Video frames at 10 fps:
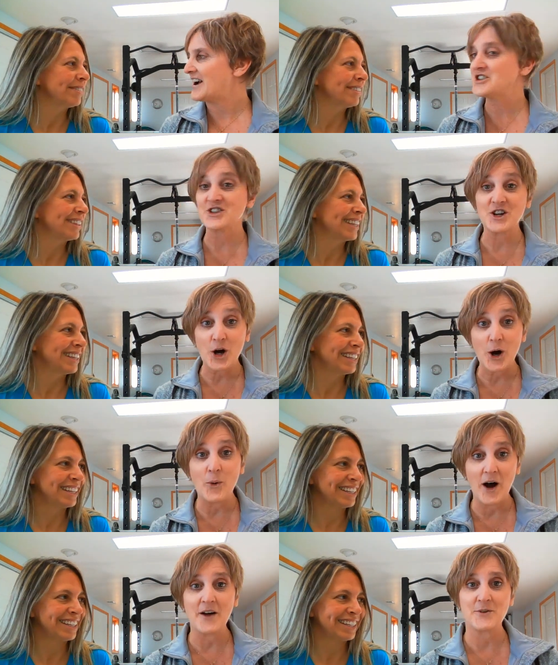Speaker 1: actually
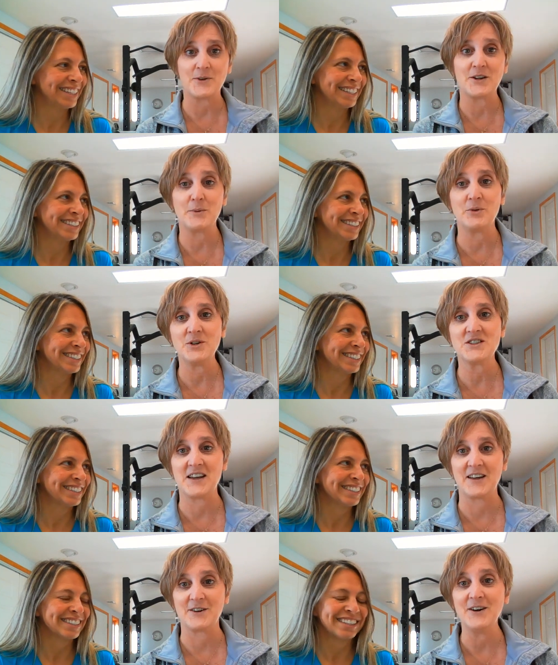co authoring a book
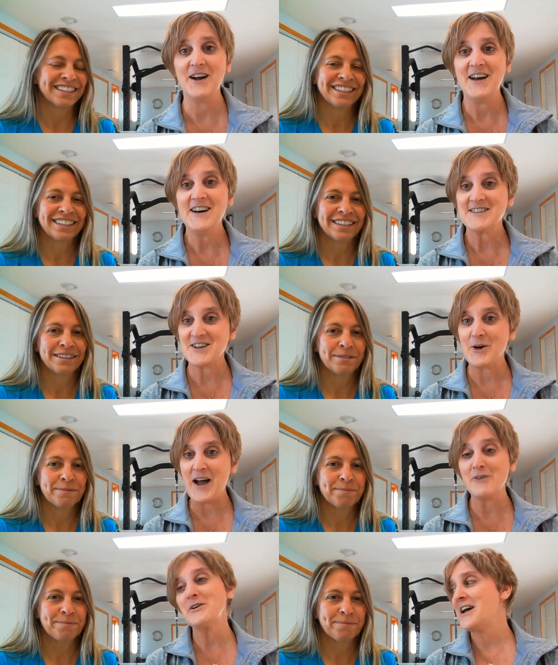together. So,
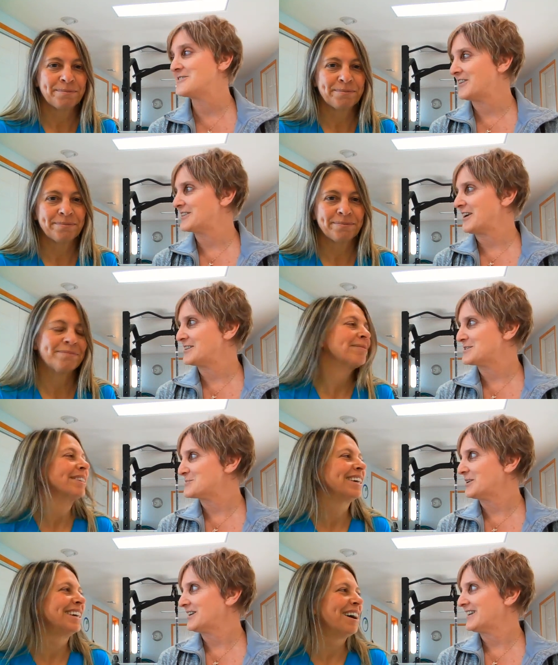have we had fun writing this
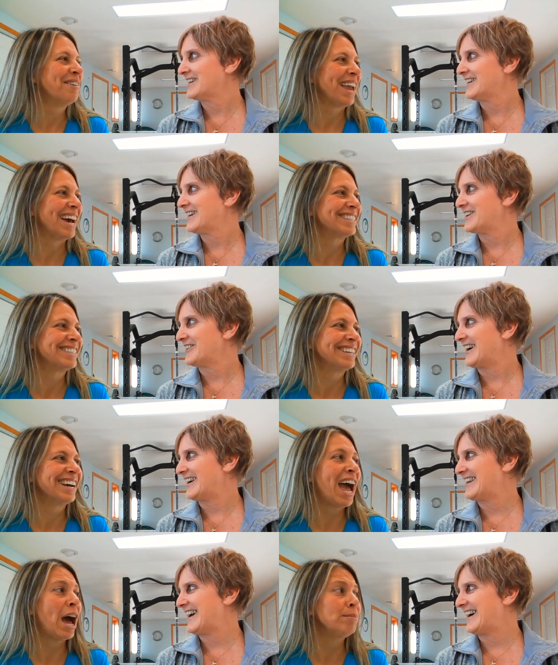book? Oh, yes. Or what?
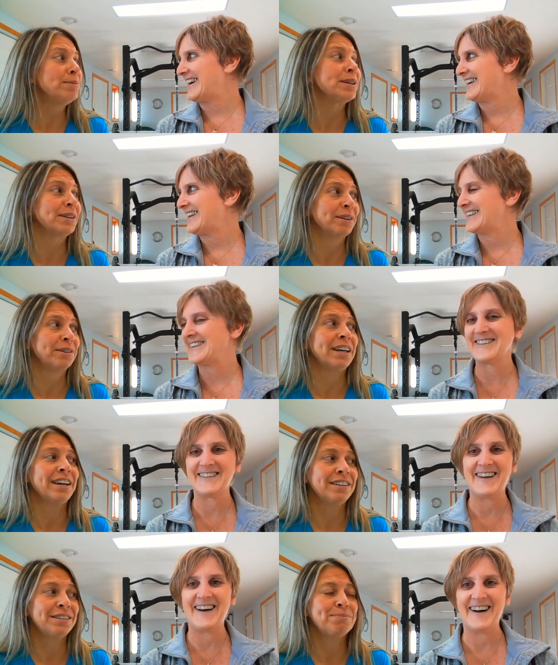Yeah. Absolutely.
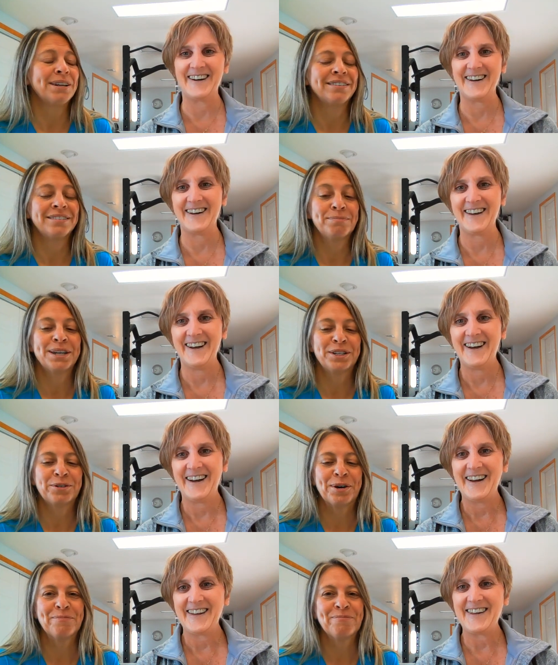
Speaker 2: Yeah. It's been, been a
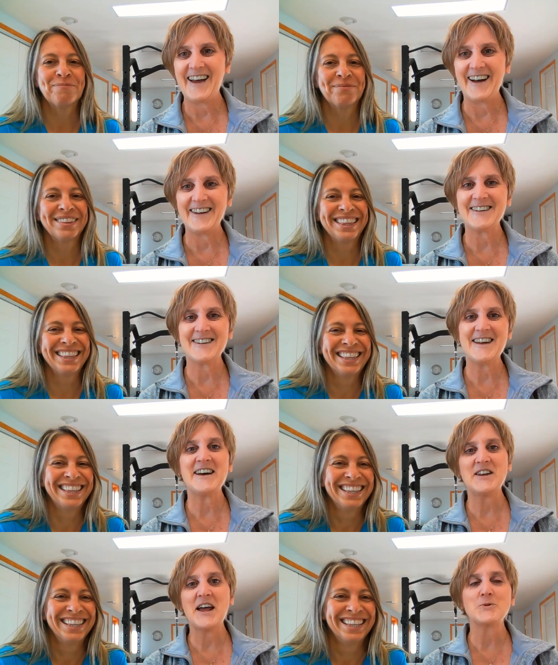trip.
Speaker 1: Yeah, it,
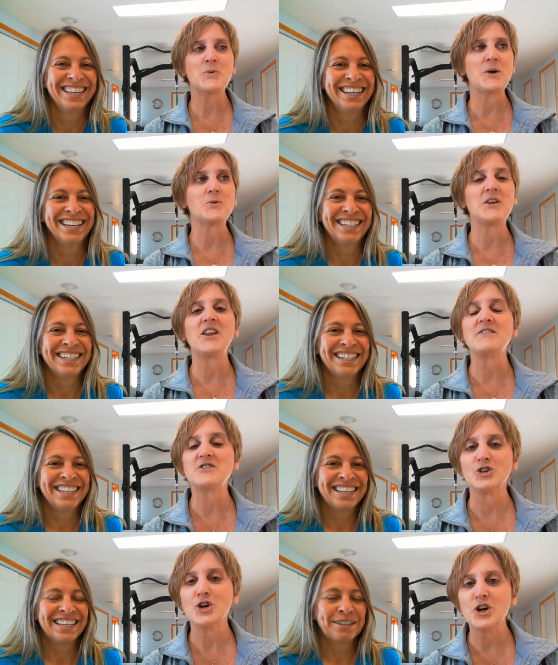and, and, and we love to
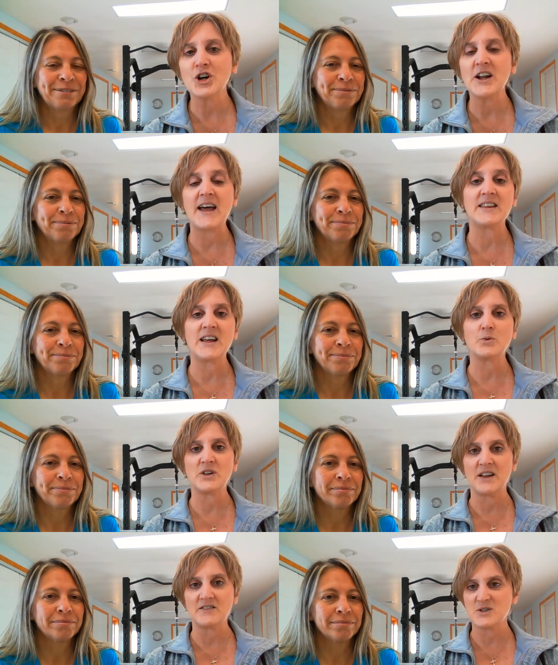learn, and then we
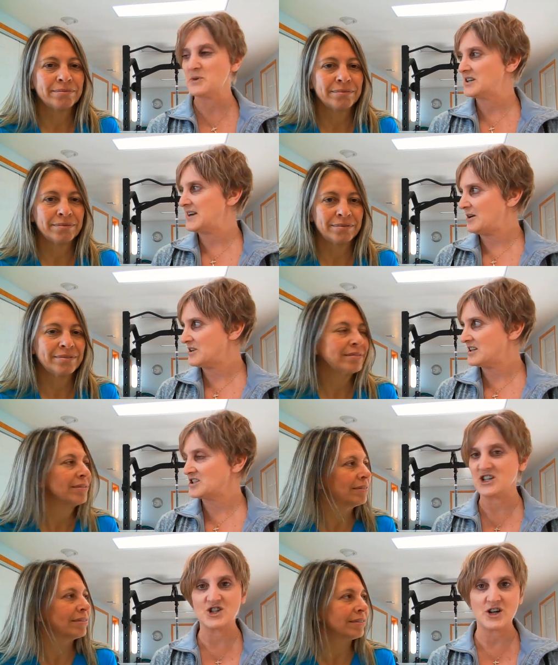love to spit it out and
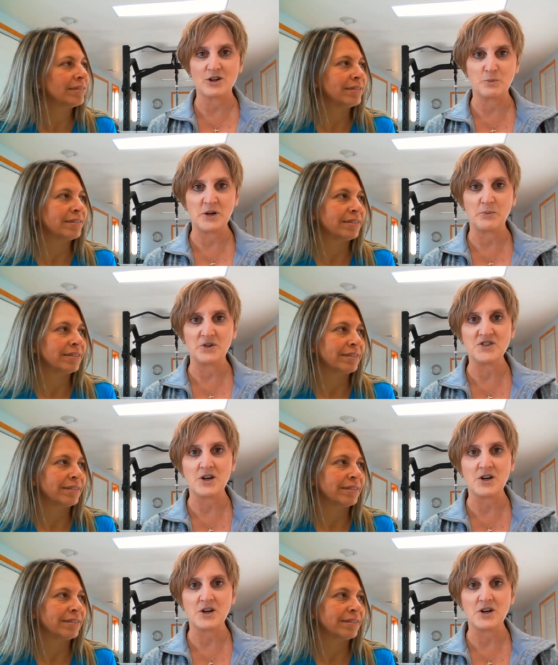teach other people.